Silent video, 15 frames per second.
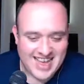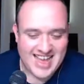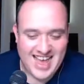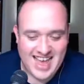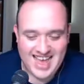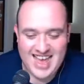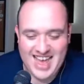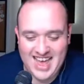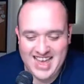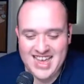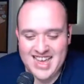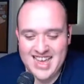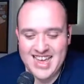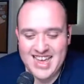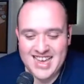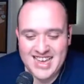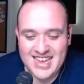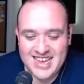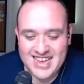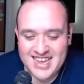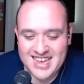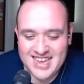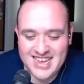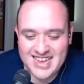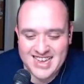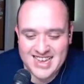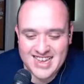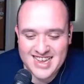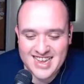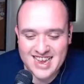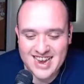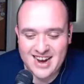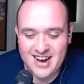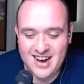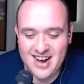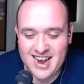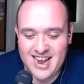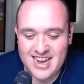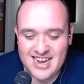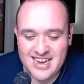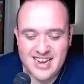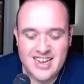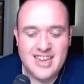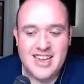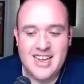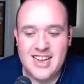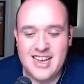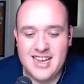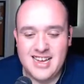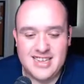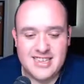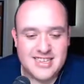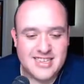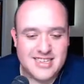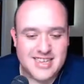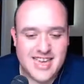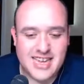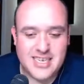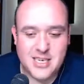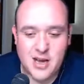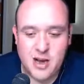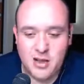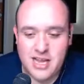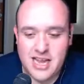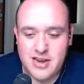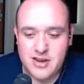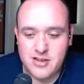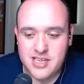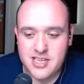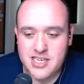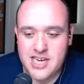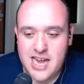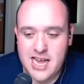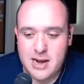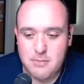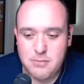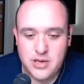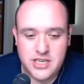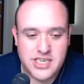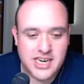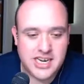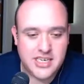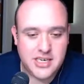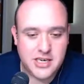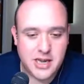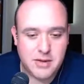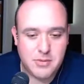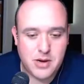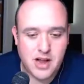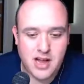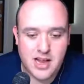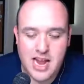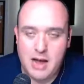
All right, man. Take care. All right. Uh, catch y'all later in the chat. I appreciate you coming on.